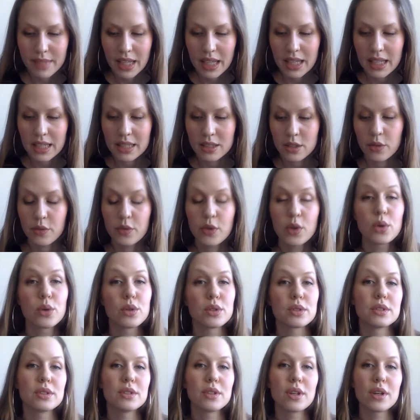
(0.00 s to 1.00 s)
is of
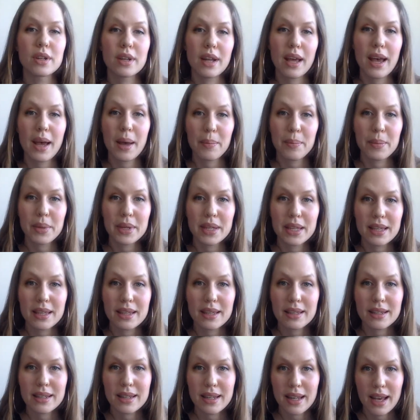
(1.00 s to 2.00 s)
course not
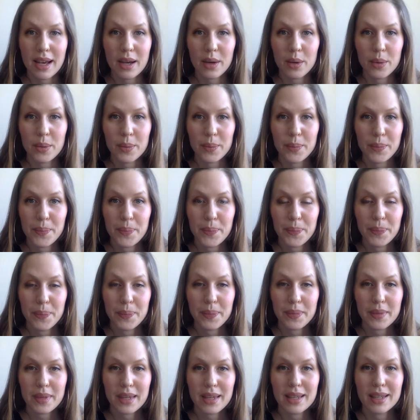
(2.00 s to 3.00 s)
happening now
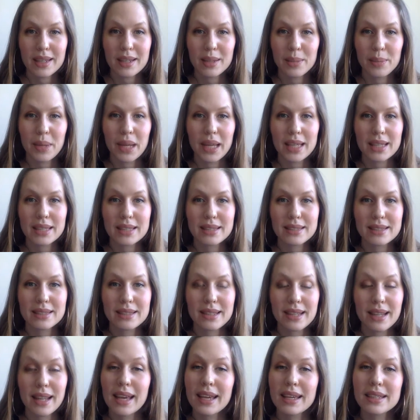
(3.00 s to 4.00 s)
in a place
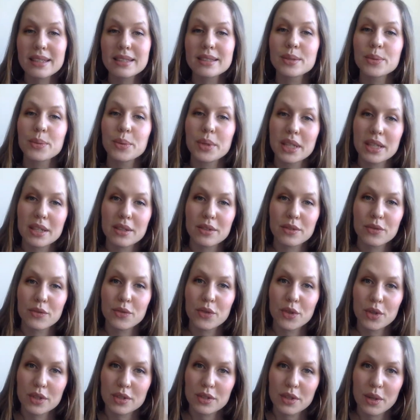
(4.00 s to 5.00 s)
like Sweden,
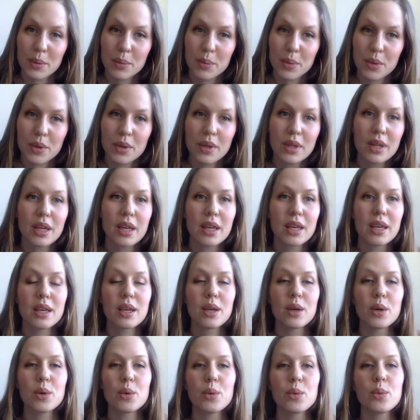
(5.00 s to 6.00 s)
for example.
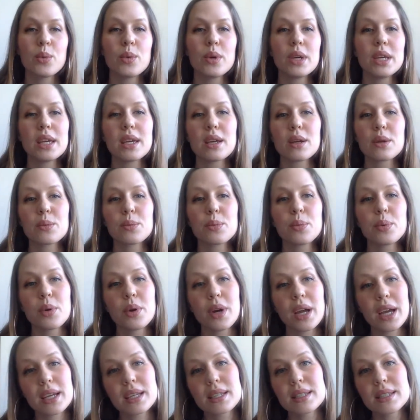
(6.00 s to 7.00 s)
We can
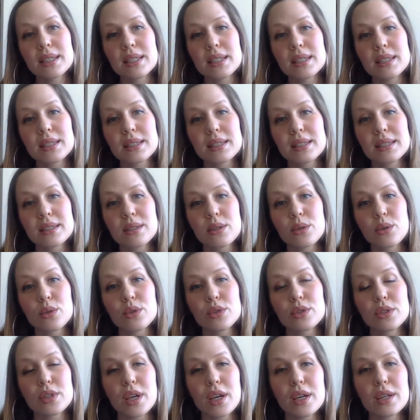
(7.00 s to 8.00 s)
practice
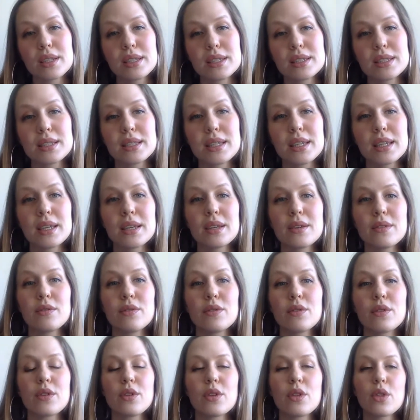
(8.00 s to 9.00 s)
alternative
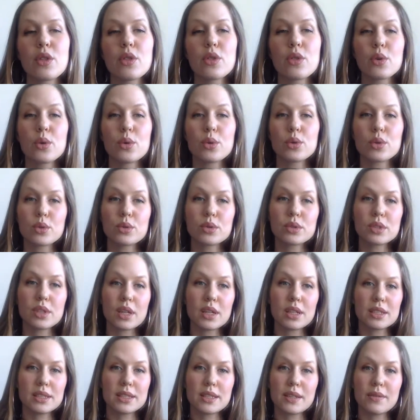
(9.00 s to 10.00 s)
thought,
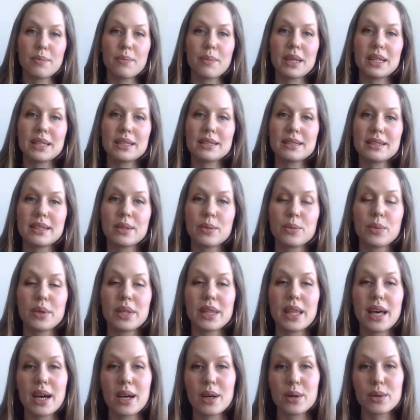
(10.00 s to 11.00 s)
alternative medicine
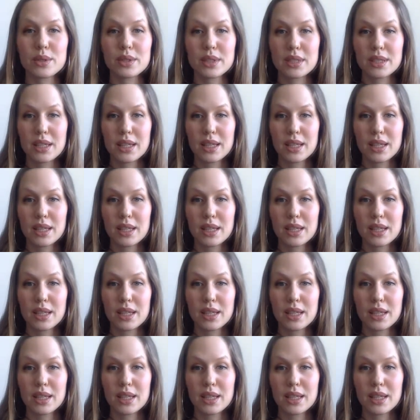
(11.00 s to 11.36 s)
without